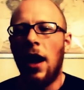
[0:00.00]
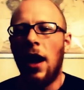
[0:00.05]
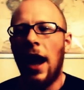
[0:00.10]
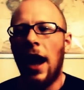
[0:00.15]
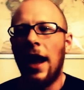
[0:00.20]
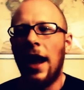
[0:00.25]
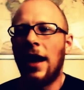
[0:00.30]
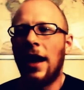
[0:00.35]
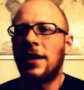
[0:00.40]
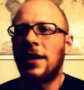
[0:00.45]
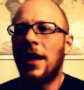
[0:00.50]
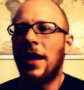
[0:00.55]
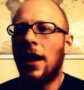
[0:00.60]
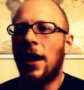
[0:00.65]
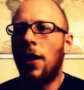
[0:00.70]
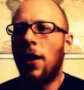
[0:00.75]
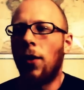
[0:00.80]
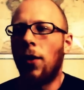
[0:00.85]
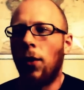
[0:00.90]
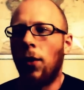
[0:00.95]
and as they
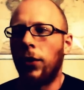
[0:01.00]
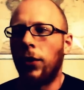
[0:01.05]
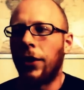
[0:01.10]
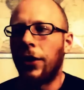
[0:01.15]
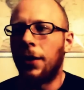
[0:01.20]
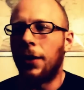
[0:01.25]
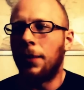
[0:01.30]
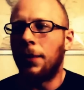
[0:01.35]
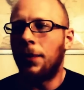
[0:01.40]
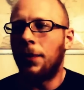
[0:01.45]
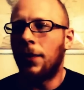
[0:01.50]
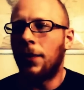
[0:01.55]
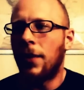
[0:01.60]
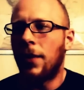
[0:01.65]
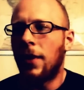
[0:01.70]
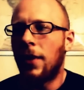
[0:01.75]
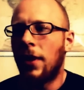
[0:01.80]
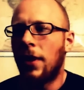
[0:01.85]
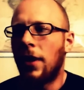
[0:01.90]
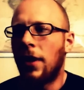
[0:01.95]
got older
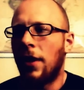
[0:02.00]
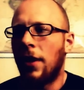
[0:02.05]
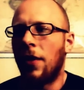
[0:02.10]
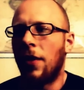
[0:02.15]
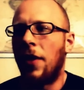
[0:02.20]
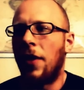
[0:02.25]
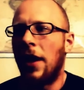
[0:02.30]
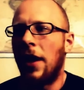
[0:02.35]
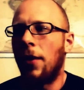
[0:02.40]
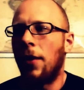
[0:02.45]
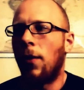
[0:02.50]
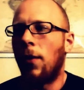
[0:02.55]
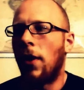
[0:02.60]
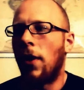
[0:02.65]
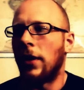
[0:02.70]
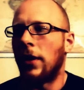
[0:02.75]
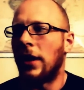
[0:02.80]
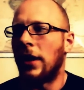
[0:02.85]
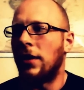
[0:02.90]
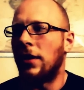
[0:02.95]
they
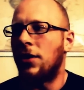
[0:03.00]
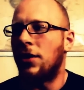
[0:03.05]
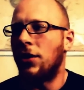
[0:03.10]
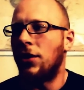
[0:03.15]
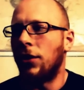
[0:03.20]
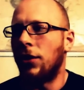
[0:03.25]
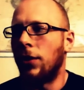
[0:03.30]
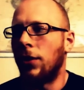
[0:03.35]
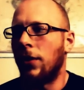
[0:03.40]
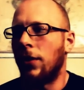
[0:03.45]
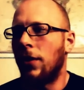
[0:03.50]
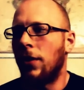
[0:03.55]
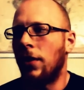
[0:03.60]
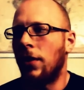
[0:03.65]
wanted to